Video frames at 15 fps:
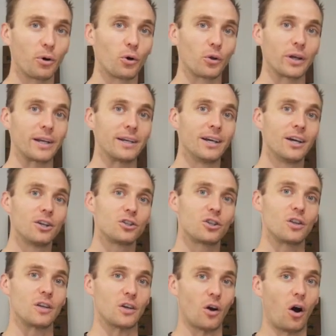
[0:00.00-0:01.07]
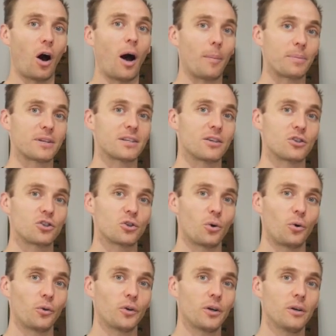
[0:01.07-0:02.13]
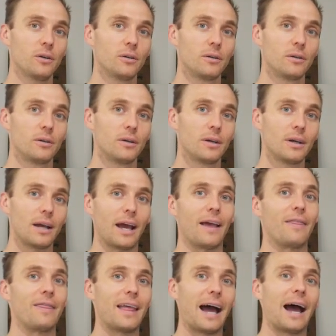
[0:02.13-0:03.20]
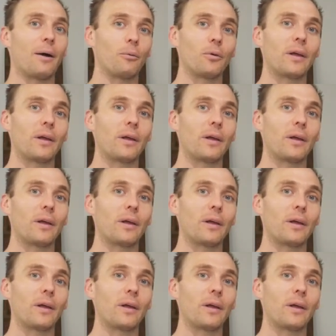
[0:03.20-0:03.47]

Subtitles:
pull it to the opposite shoulder, and that will